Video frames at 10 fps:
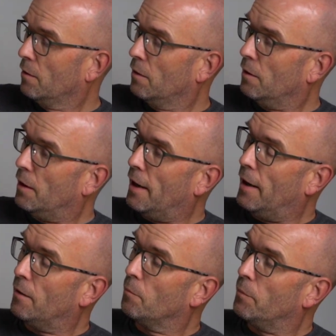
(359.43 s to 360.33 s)
a
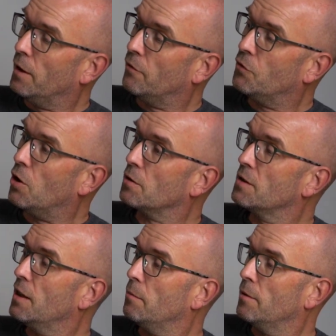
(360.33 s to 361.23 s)
bit of duct
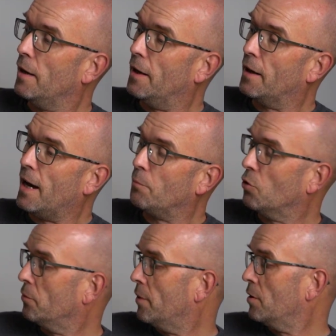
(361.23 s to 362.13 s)
tape, and a
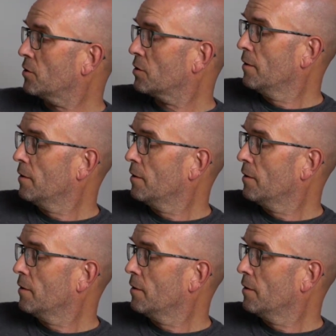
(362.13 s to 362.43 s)
cardboard box.